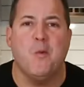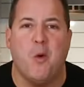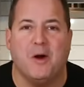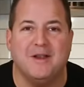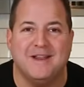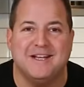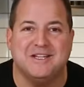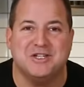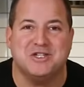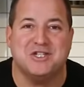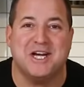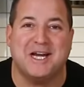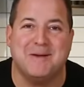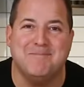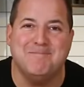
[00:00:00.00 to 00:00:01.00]
wanna let this
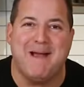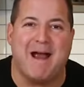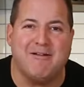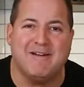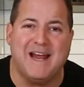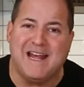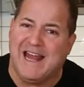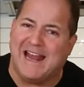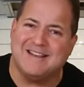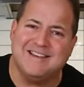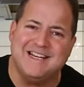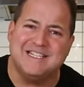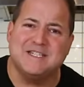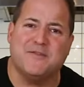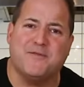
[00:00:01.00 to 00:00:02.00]
chicken marinate at
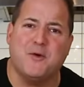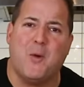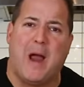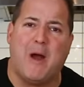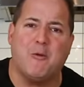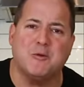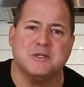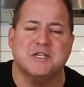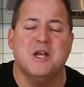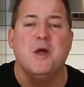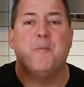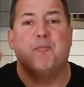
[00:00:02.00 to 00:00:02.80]
least a few hours,